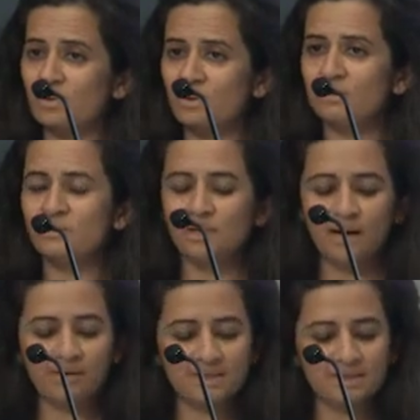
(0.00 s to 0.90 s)

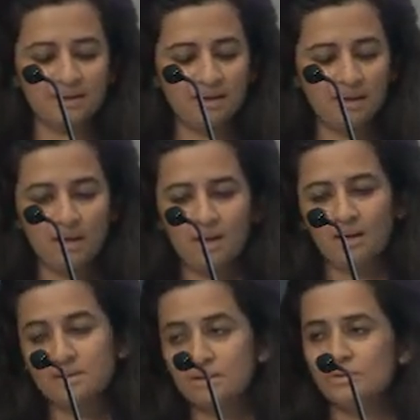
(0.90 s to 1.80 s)
insularity,
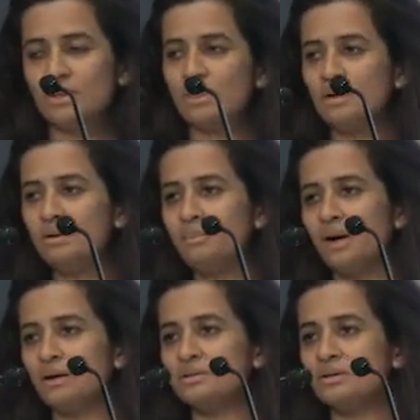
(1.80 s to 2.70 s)
I turn to the third
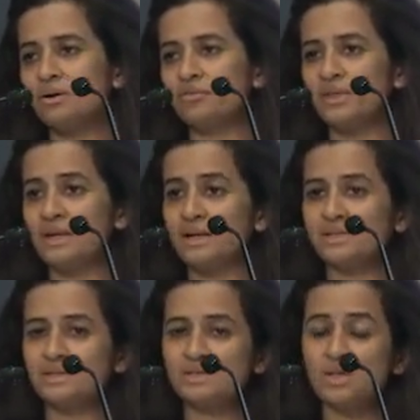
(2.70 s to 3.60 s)
part of the
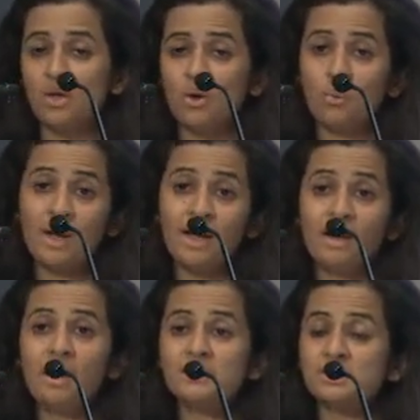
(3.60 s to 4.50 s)
analysis, where I
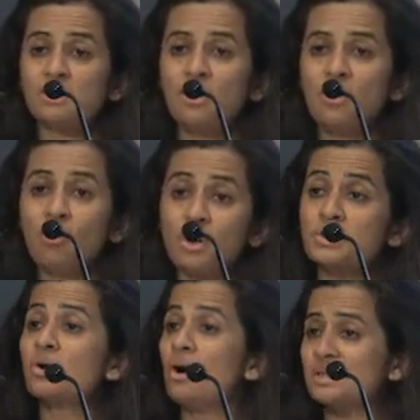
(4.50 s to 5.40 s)
ask,
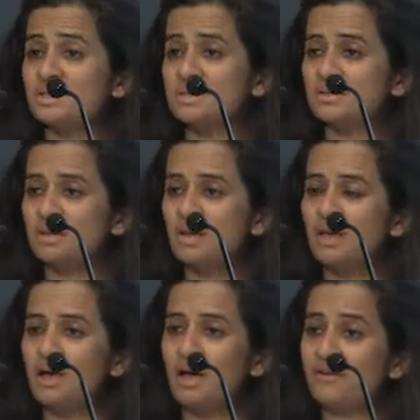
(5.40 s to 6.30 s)
what costs
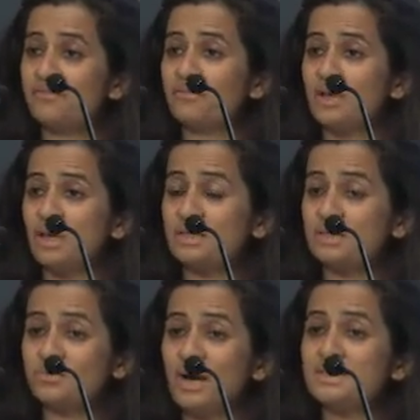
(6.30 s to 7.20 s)
have
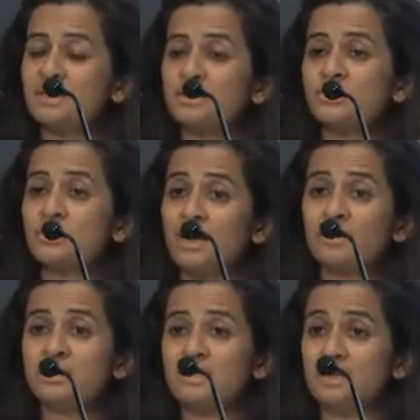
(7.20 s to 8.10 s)
its rising
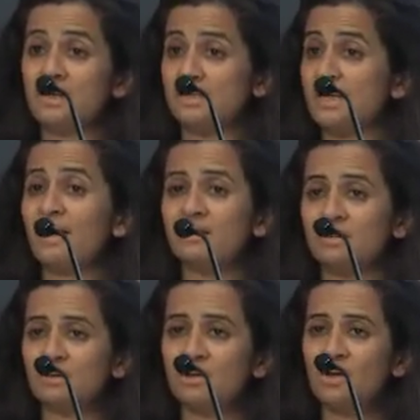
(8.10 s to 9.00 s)
insularity
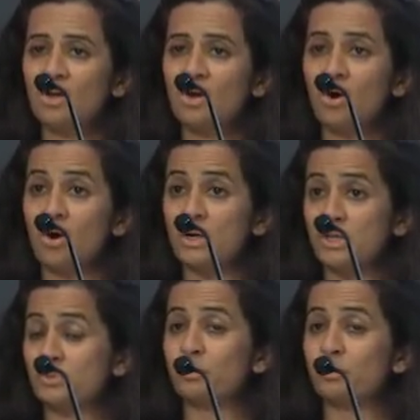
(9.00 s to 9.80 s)
exacted on its